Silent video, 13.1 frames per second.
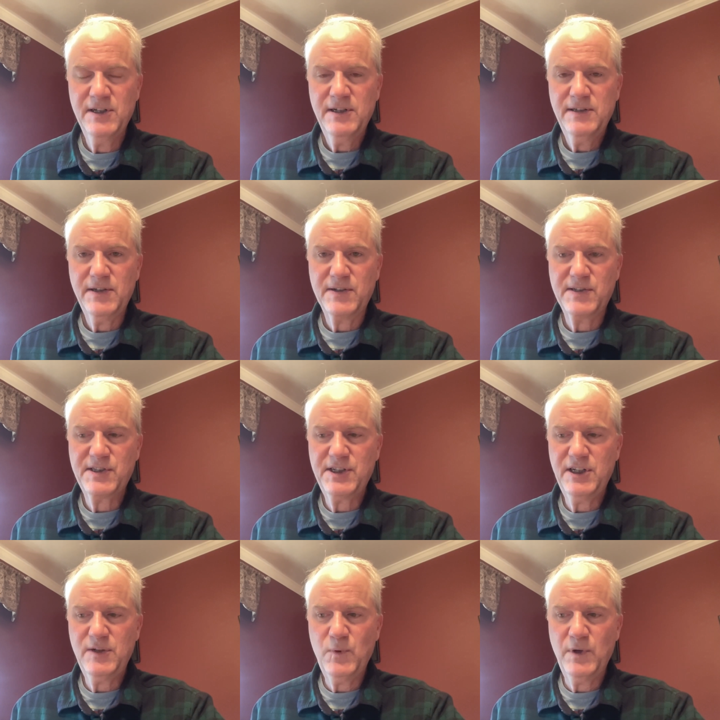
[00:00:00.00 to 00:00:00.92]
they'll
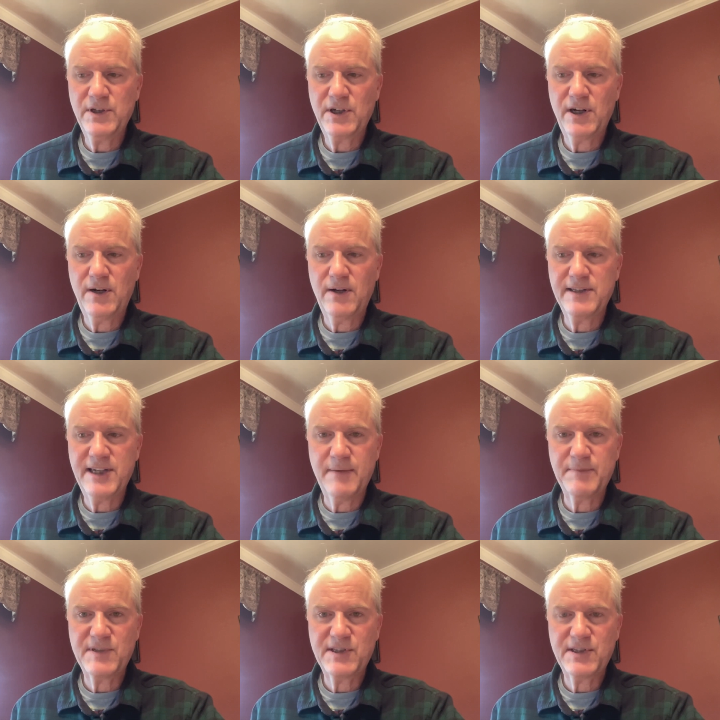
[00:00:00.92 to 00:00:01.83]
see when the call
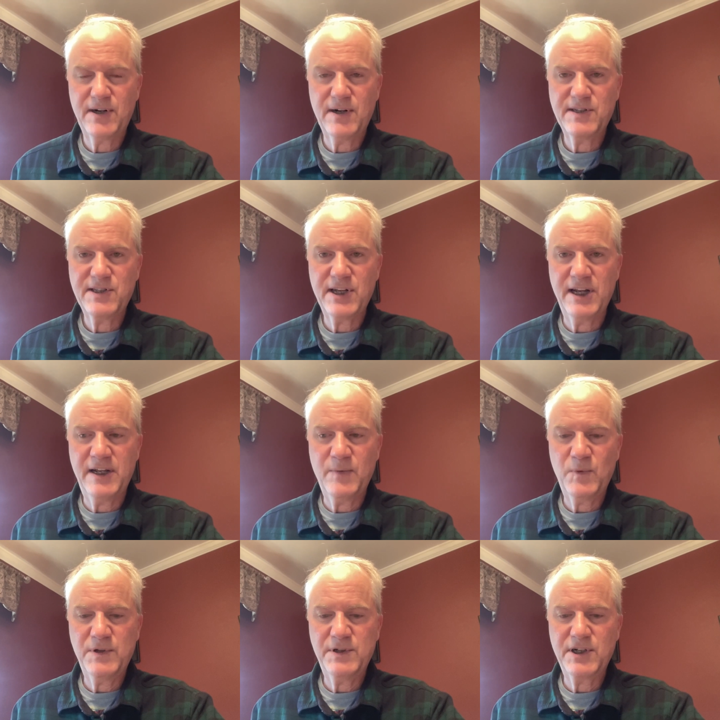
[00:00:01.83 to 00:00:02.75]
attempt starts and
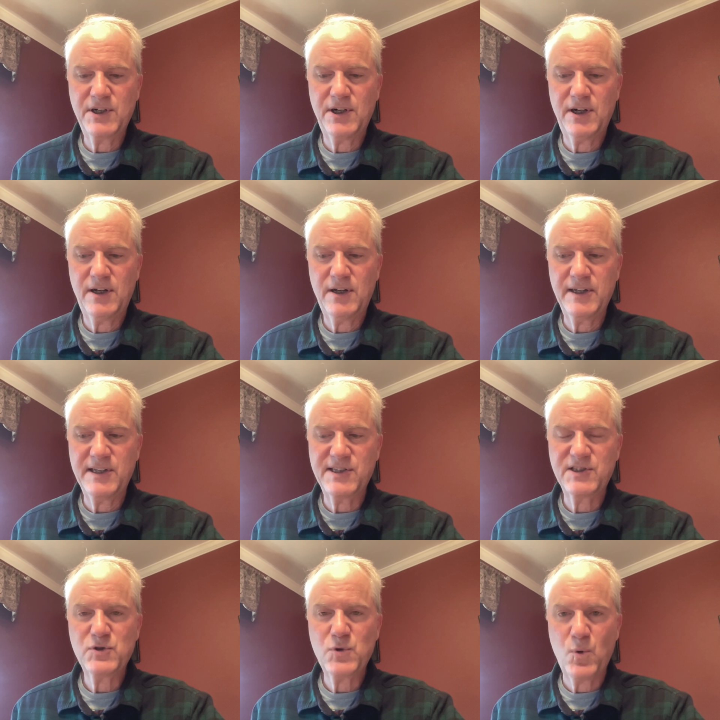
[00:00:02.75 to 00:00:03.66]
then when the call is
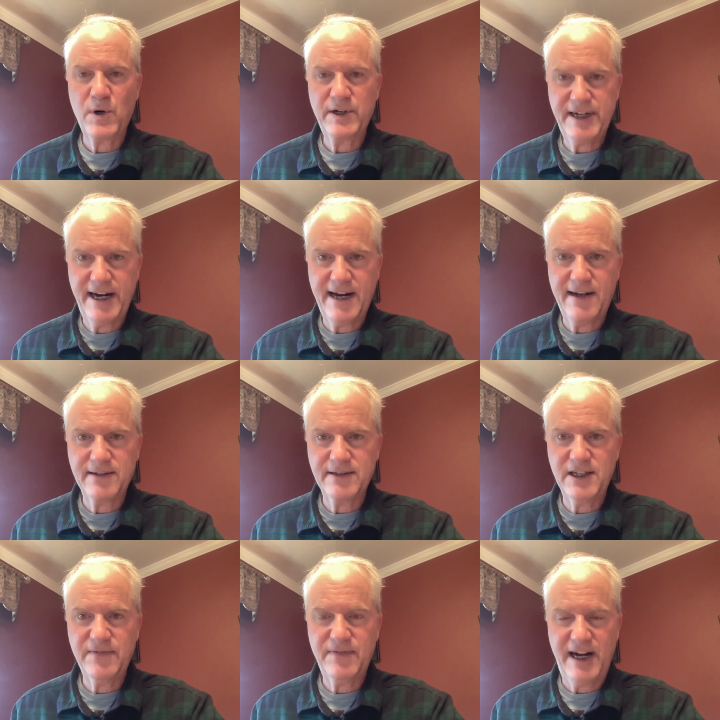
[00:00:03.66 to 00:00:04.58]
torn down,
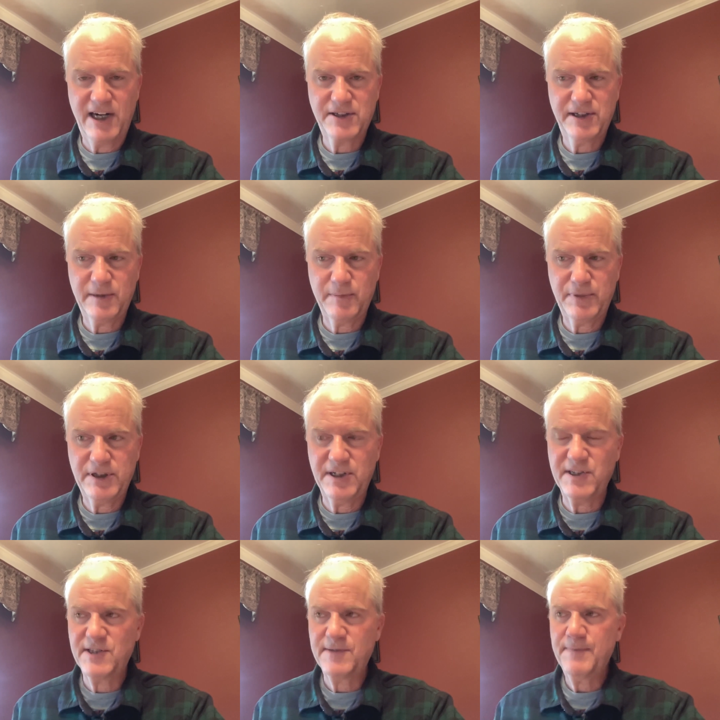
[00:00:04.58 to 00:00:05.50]
if it actually
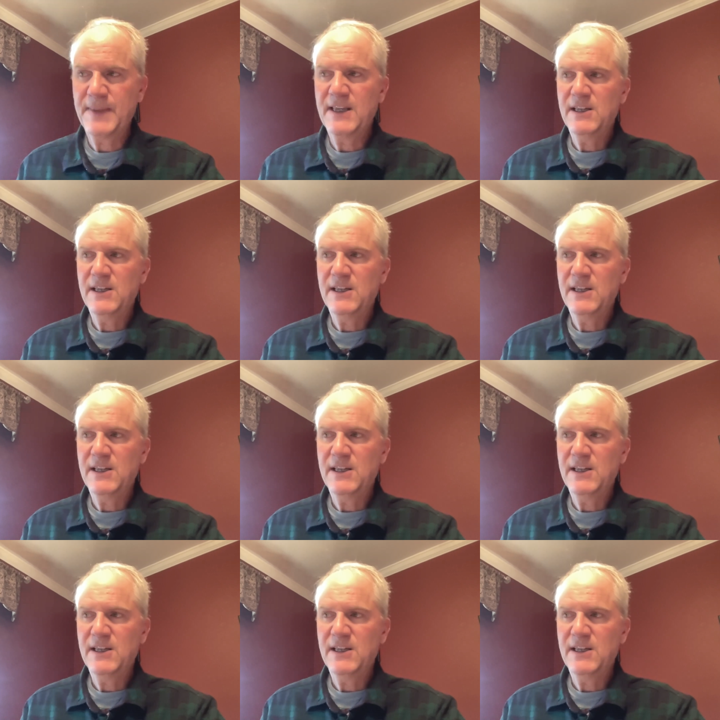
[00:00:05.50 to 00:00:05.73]
completes.